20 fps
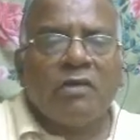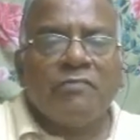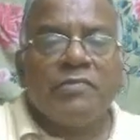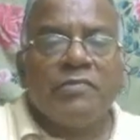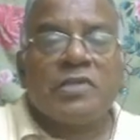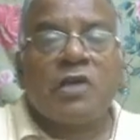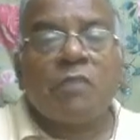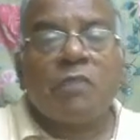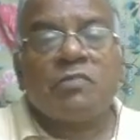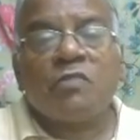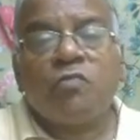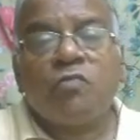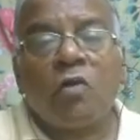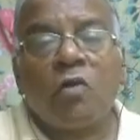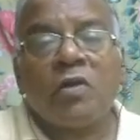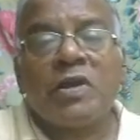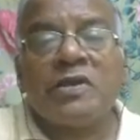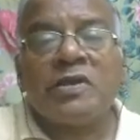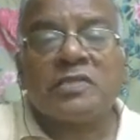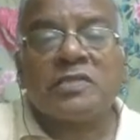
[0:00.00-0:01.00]
Which of the
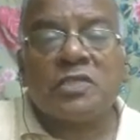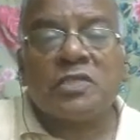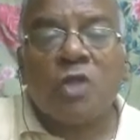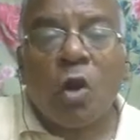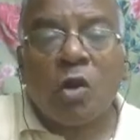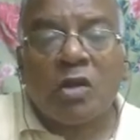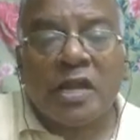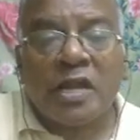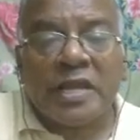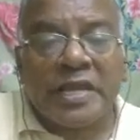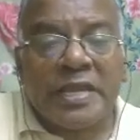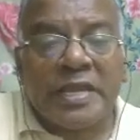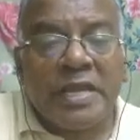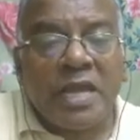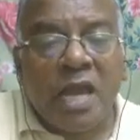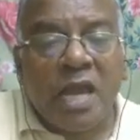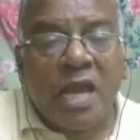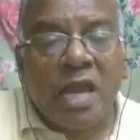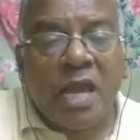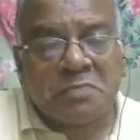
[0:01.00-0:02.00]
following is not a
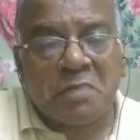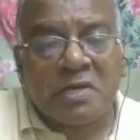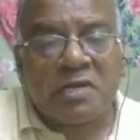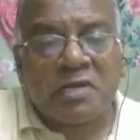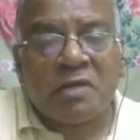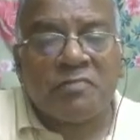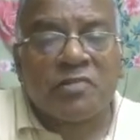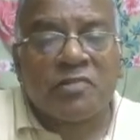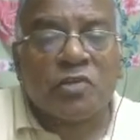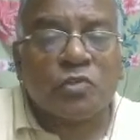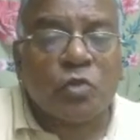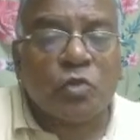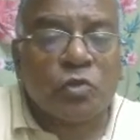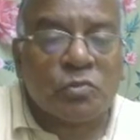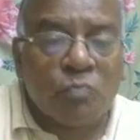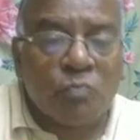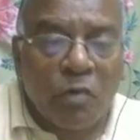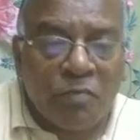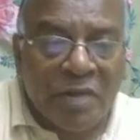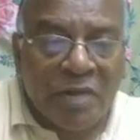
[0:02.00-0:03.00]
key aspect of
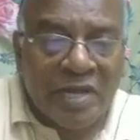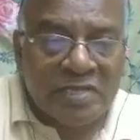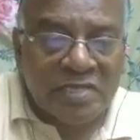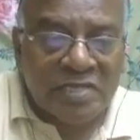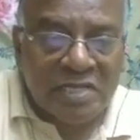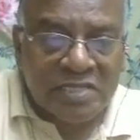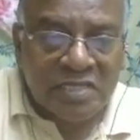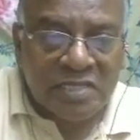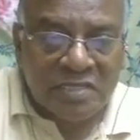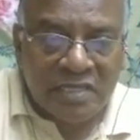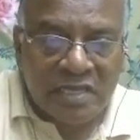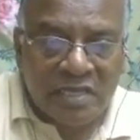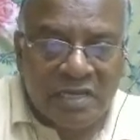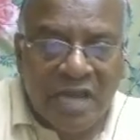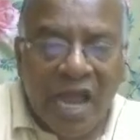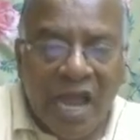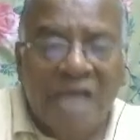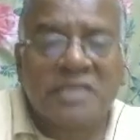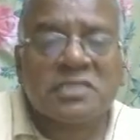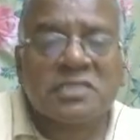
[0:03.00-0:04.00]
resource mobilization
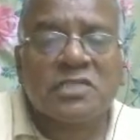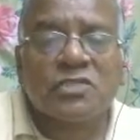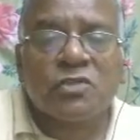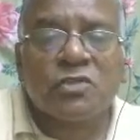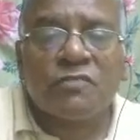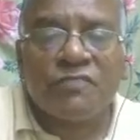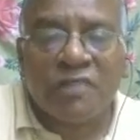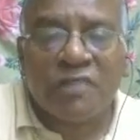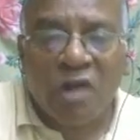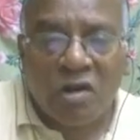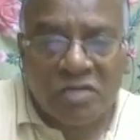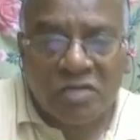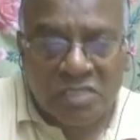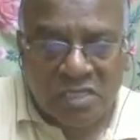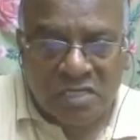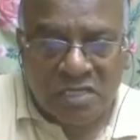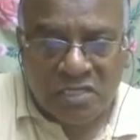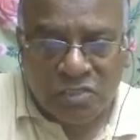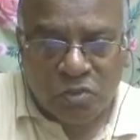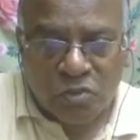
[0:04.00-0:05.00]
theory? Access to
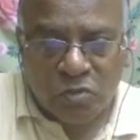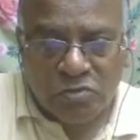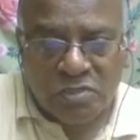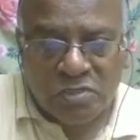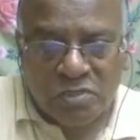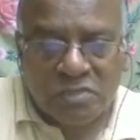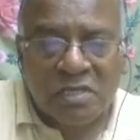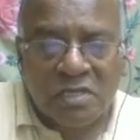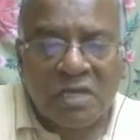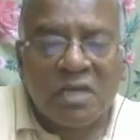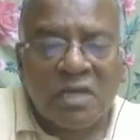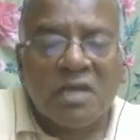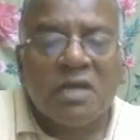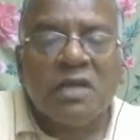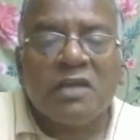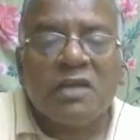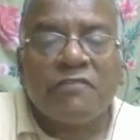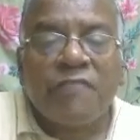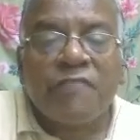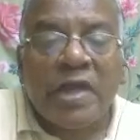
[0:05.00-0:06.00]
financial resources,
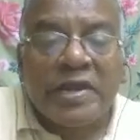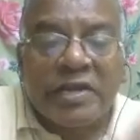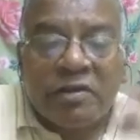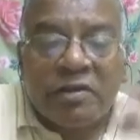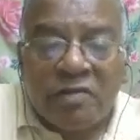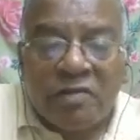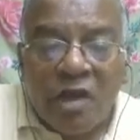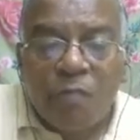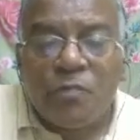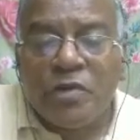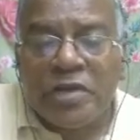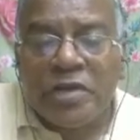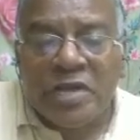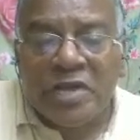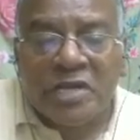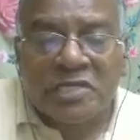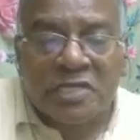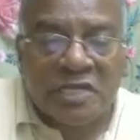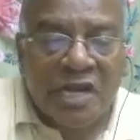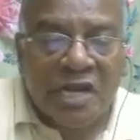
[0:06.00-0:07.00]
effective
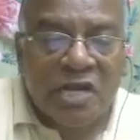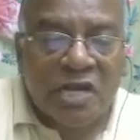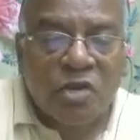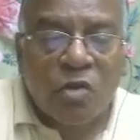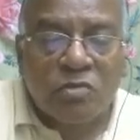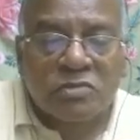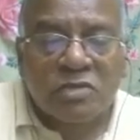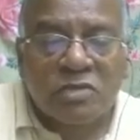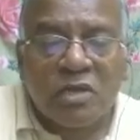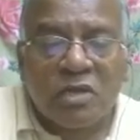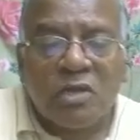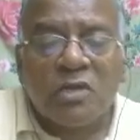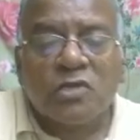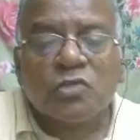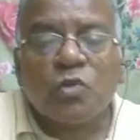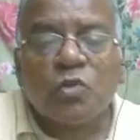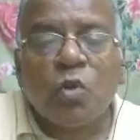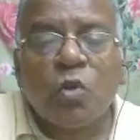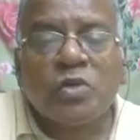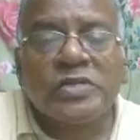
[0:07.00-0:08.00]
communication networks,
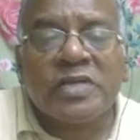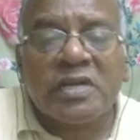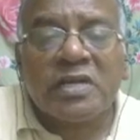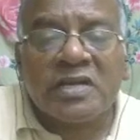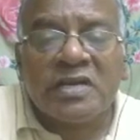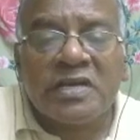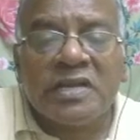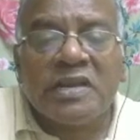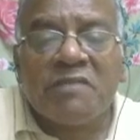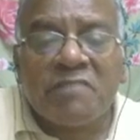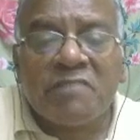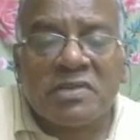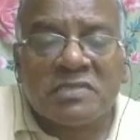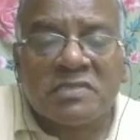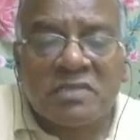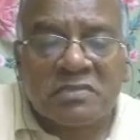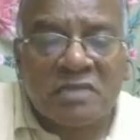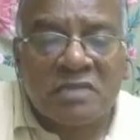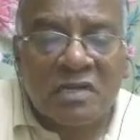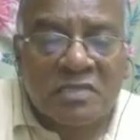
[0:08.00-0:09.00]
social
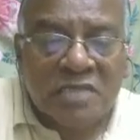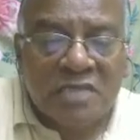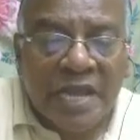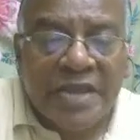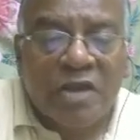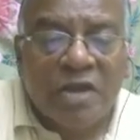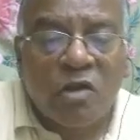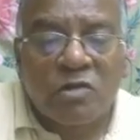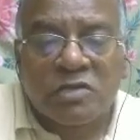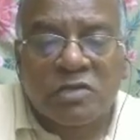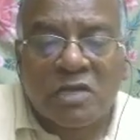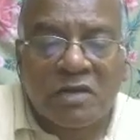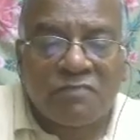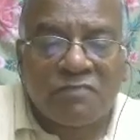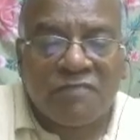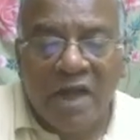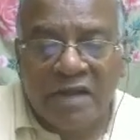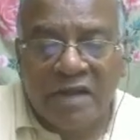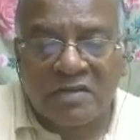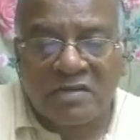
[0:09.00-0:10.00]
grievances and psychological
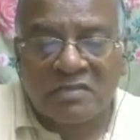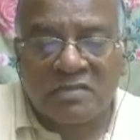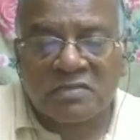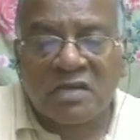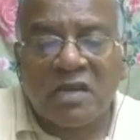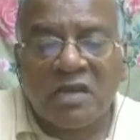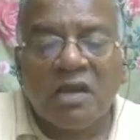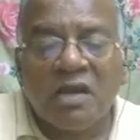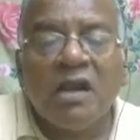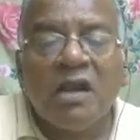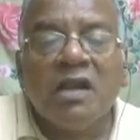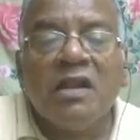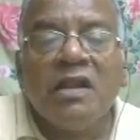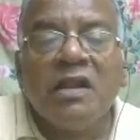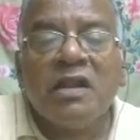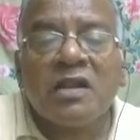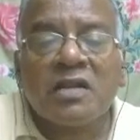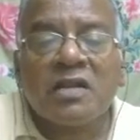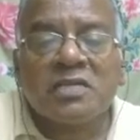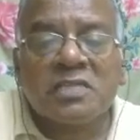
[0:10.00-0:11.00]
factors,
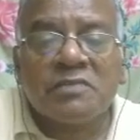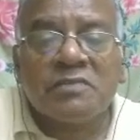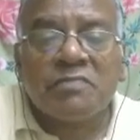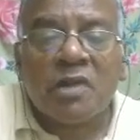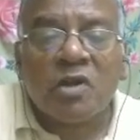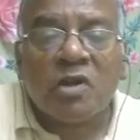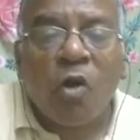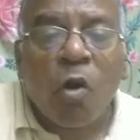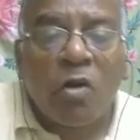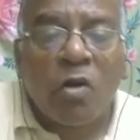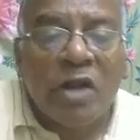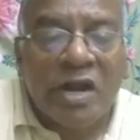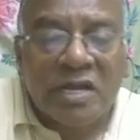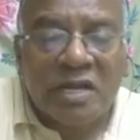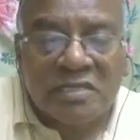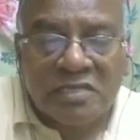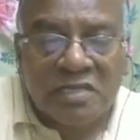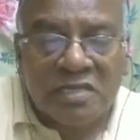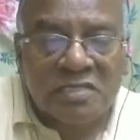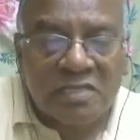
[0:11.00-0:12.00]
leadership and
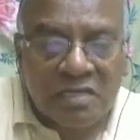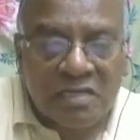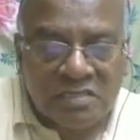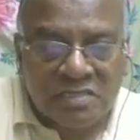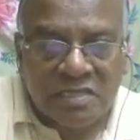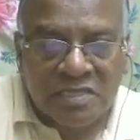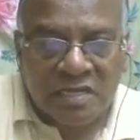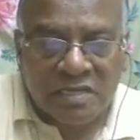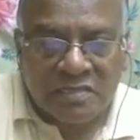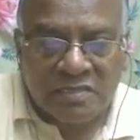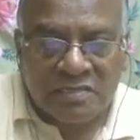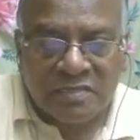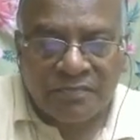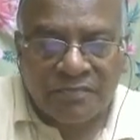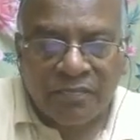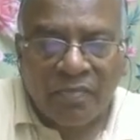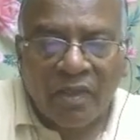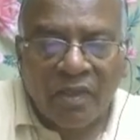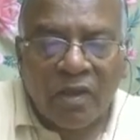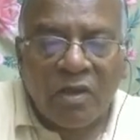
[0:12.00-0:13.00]
organizational skills.
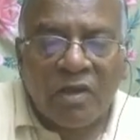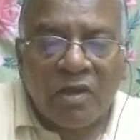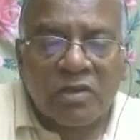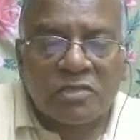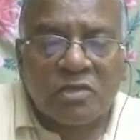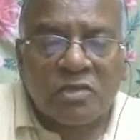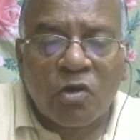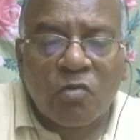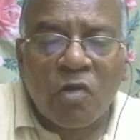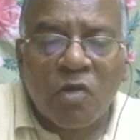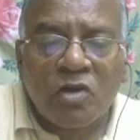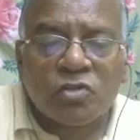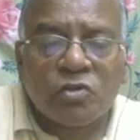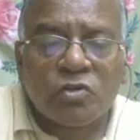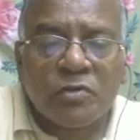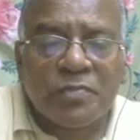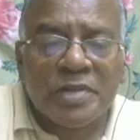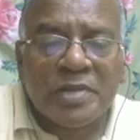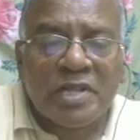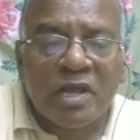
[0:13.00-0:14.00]
So what
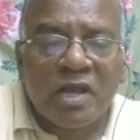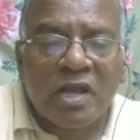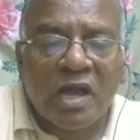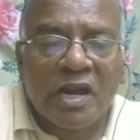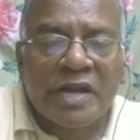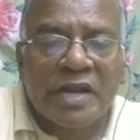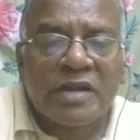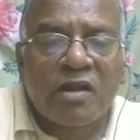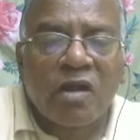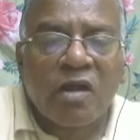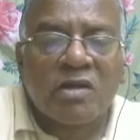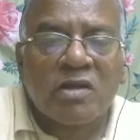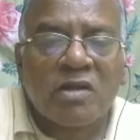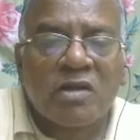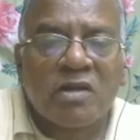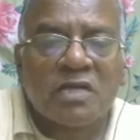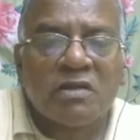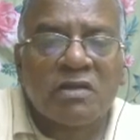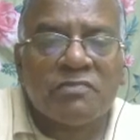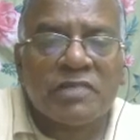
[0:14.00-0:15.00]
should be the correct
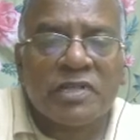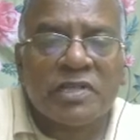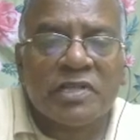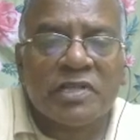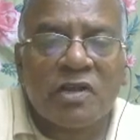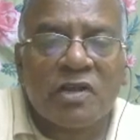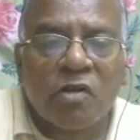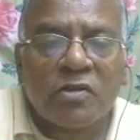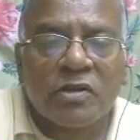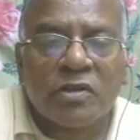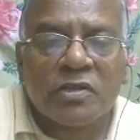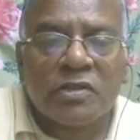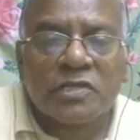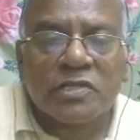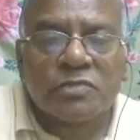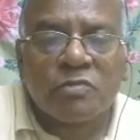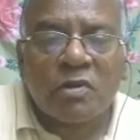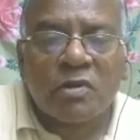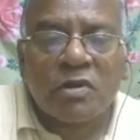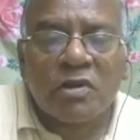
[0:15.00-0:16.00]
answer with regard to
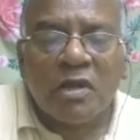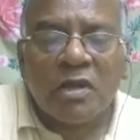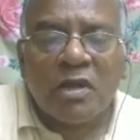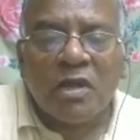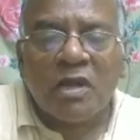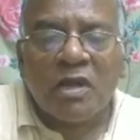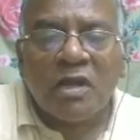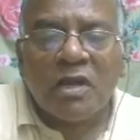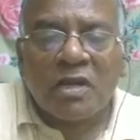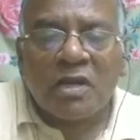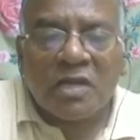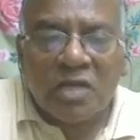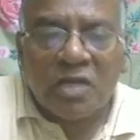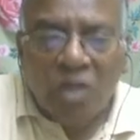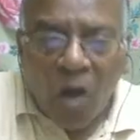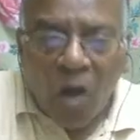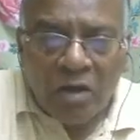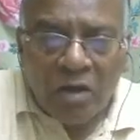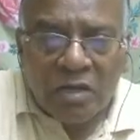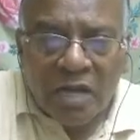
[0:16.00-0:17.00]
this one?
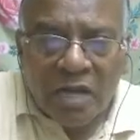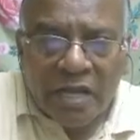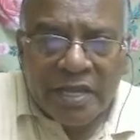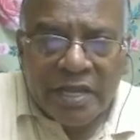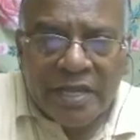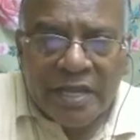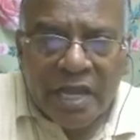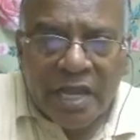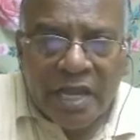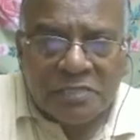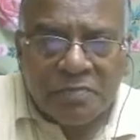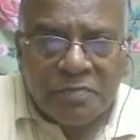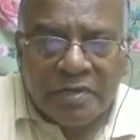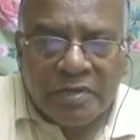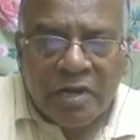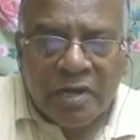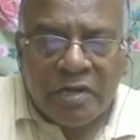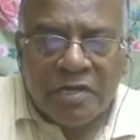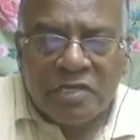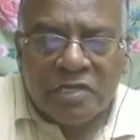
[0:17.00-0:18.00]
Not the key
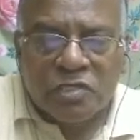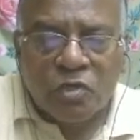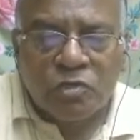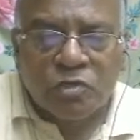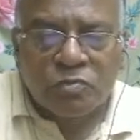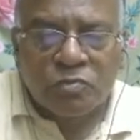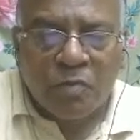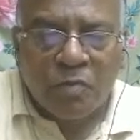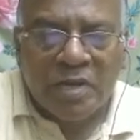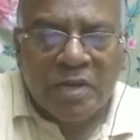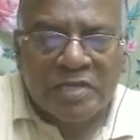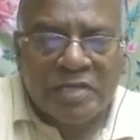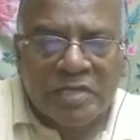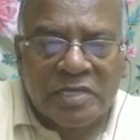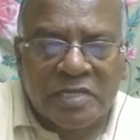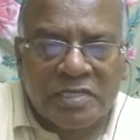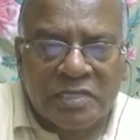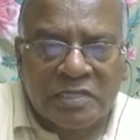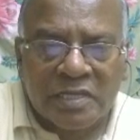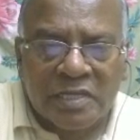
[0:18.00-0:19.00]
aspect of resource
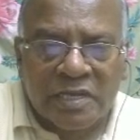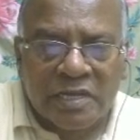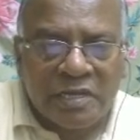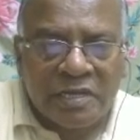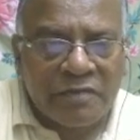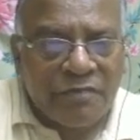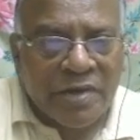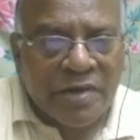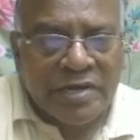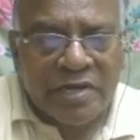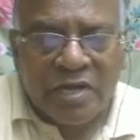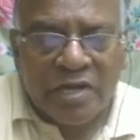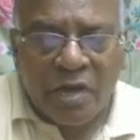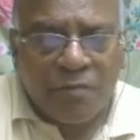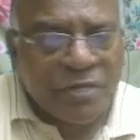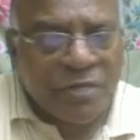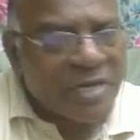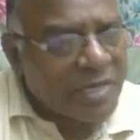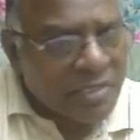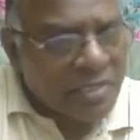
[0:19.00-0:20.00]
mobilization theory. Effective
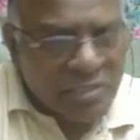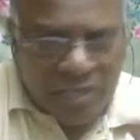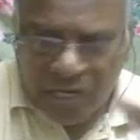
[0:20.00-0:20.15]
communication